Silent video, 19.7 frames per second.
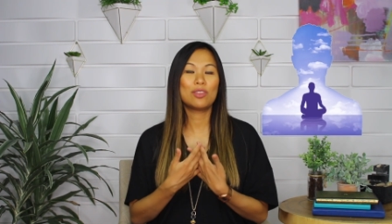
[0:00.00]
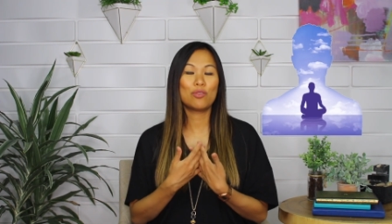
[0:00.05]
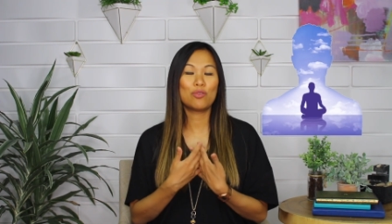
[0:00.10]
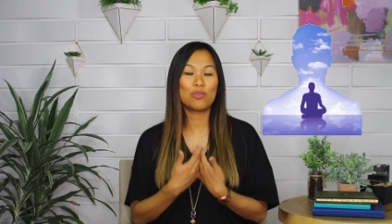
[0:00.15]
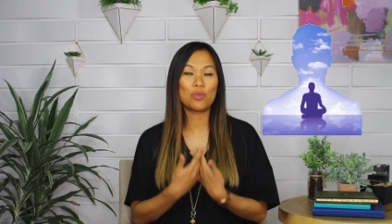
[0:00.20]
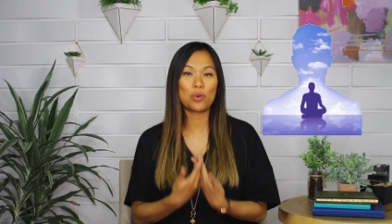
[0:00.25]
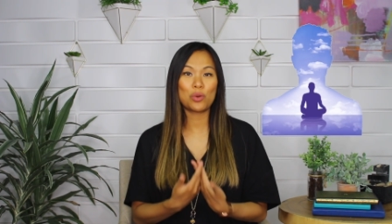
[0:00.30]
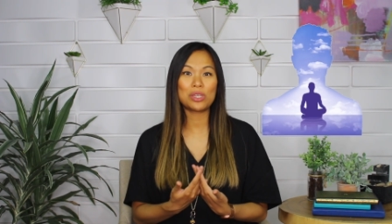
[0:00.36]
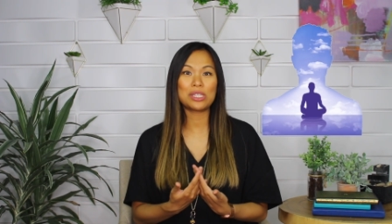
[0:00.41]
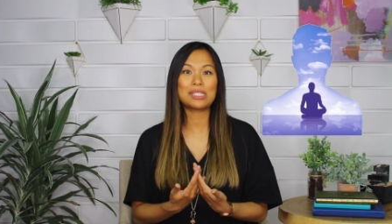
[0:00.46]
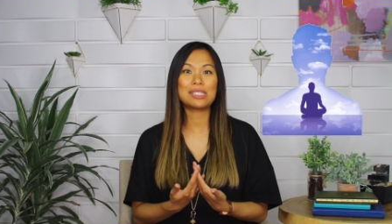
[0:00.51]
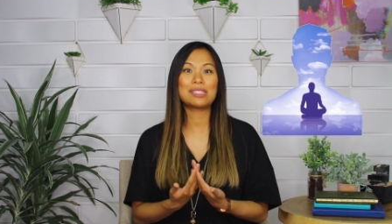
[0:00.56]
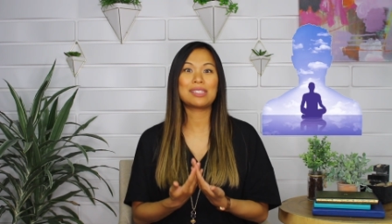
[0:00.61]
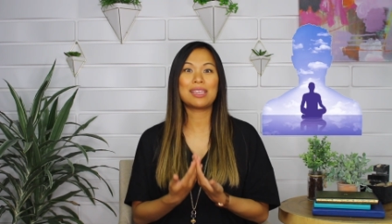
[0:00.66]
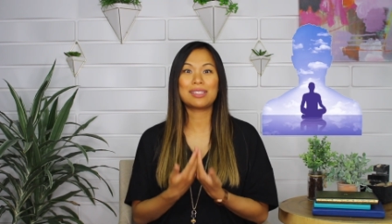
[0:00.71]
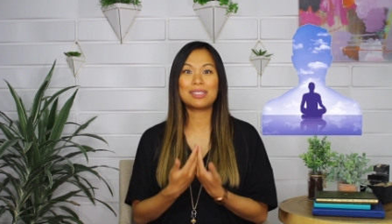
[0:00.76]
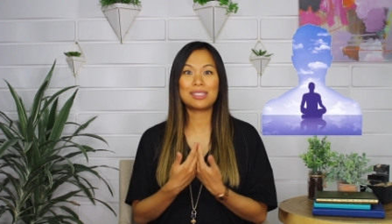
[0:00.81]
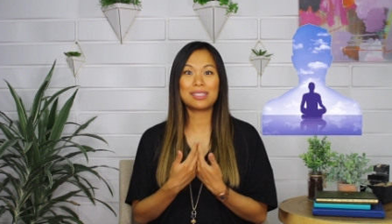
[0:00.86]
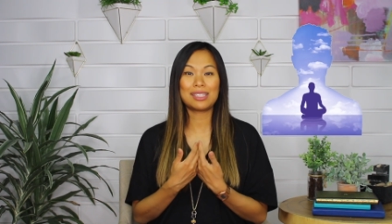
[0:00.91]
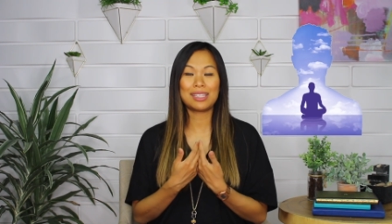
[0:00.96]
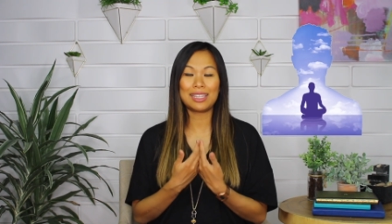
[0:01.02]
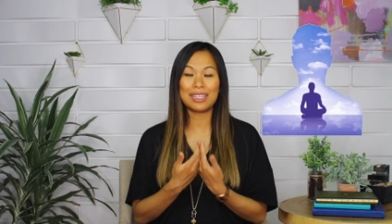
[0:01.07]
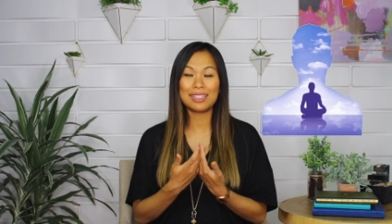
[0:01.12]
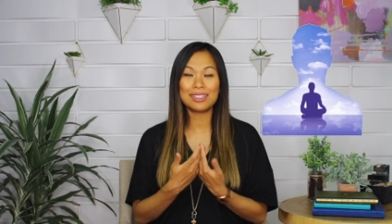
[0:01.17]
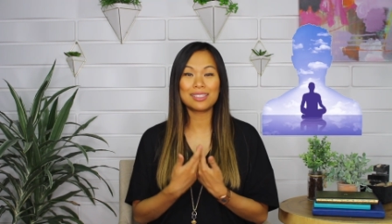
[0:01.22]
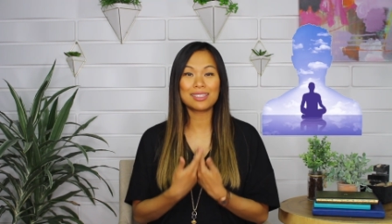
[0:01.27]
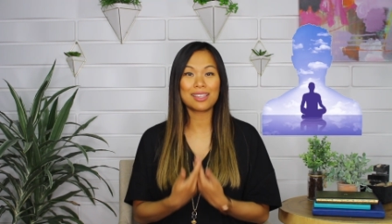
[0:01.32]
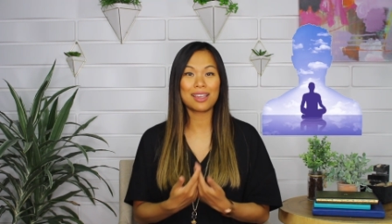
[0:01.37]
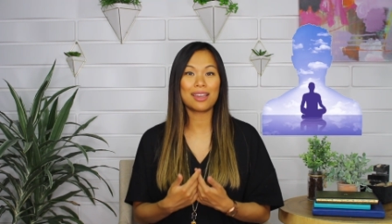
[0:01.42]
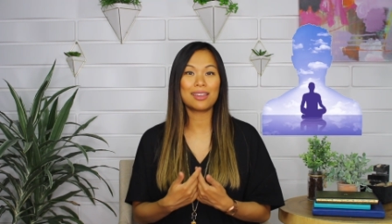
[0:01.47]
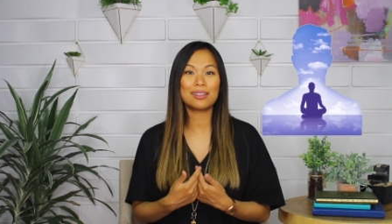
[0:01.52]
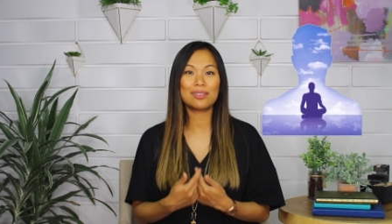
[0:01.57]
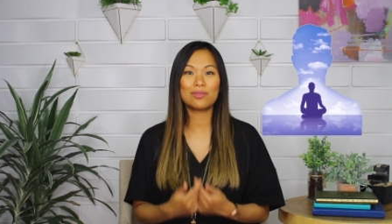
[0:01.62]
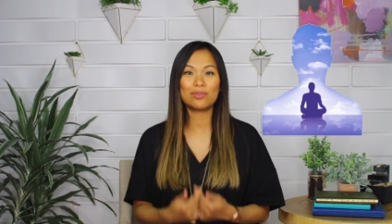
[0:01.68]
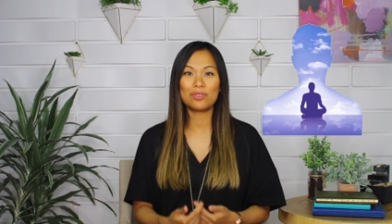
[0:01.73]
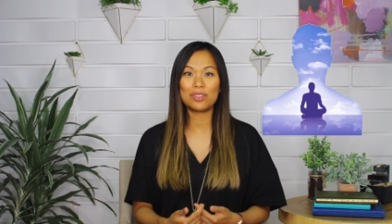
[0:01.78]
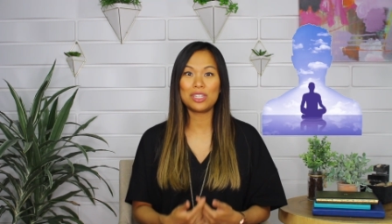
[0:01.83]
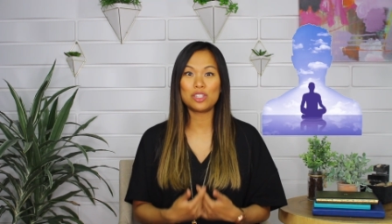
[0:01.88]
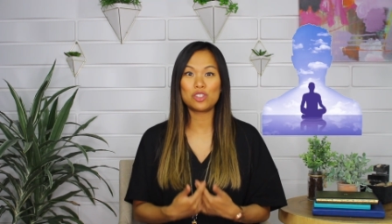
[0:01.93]
the voice that's inside
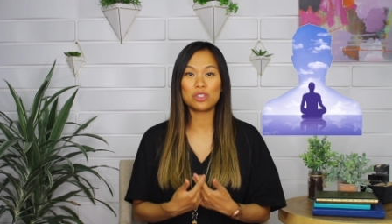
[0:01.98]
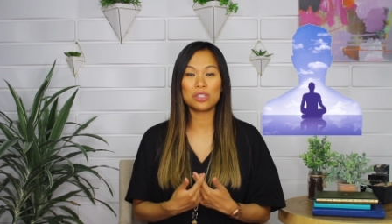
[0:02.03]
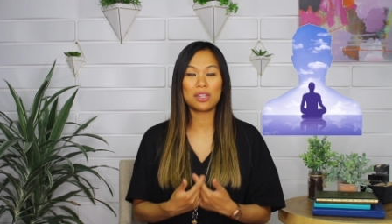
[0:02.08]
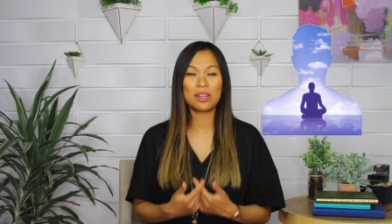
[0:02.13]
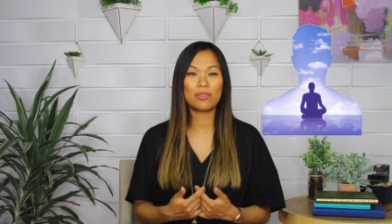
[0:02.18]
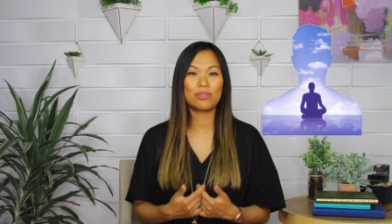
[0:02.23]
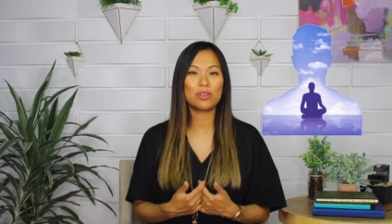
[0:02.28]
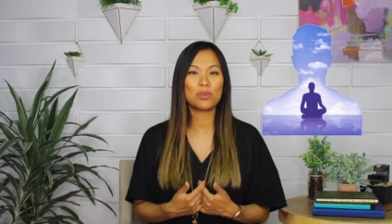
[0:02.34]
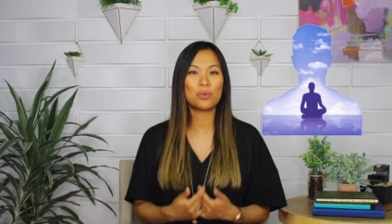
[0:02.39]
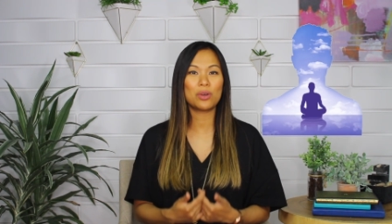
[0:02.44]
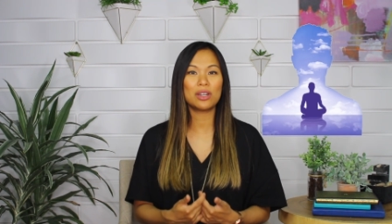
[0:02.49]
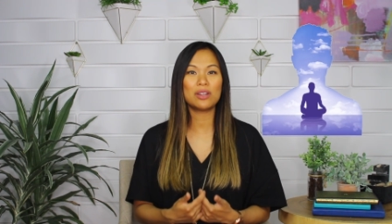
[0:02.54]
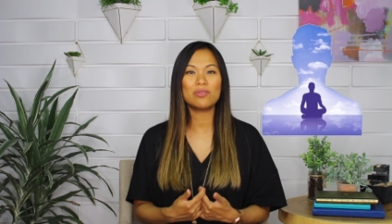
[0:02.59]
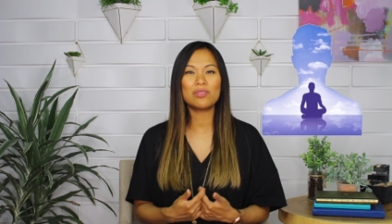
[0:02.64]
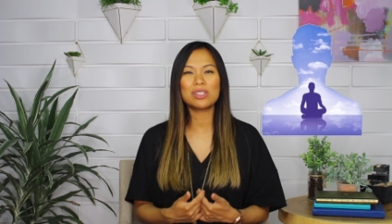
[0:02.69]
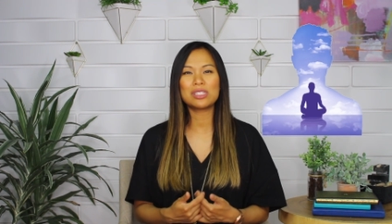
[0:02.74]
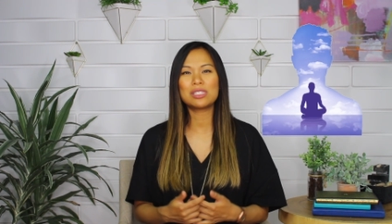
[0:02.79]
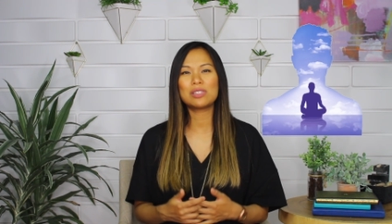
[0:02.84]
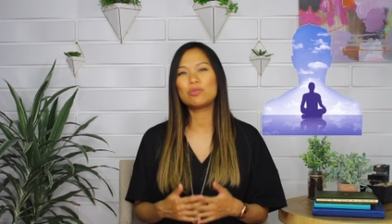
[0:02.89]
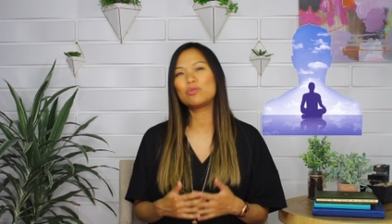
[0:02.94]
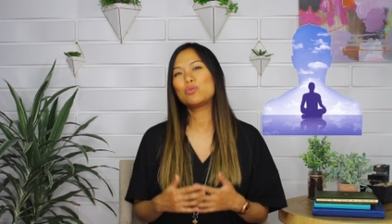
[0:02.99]
of each and every one of us,